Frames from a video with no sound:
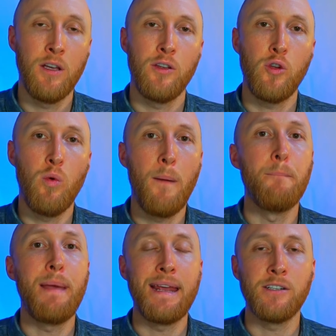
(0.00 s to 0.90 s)
you want
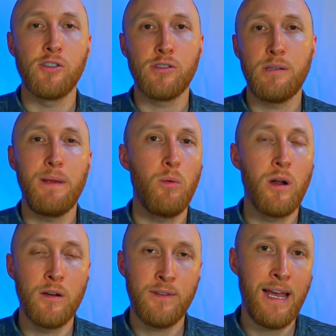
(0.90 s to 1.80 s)
managers to be
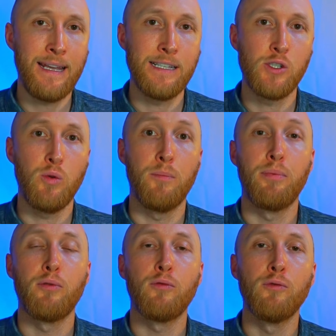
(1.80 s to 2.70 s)
aware of that and to
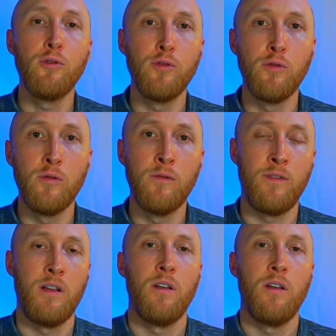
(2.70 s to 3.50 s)
approve